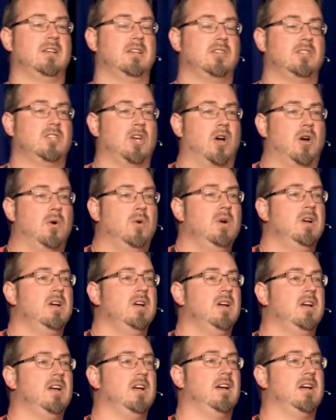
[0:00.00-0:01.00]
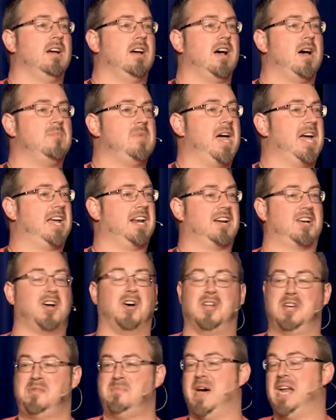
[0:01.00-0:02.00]
So I'm not going to
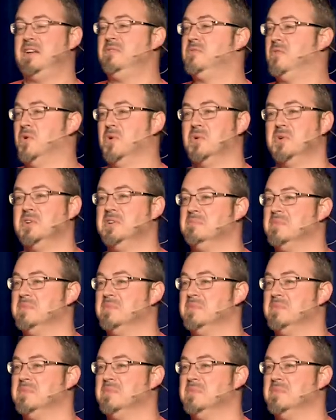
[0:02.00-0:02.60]
call anybody forward.